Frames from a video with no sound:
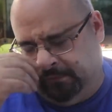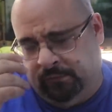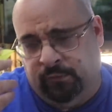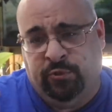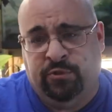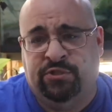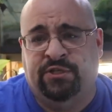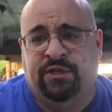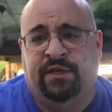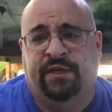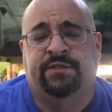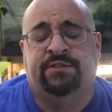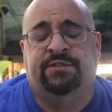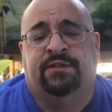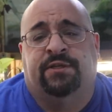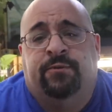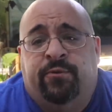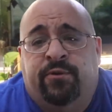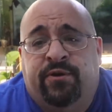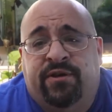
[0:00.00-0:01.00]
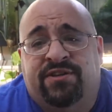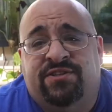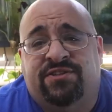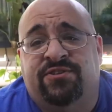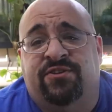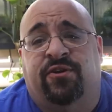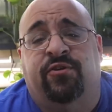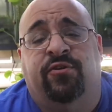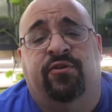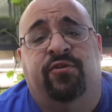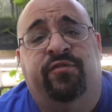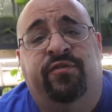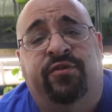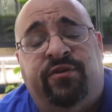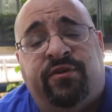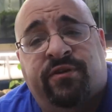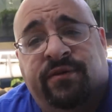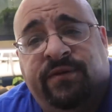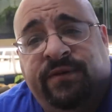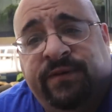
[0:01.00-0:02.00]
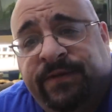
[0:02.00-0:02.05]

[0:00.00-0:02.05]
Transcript: We're changing. We're going to start over.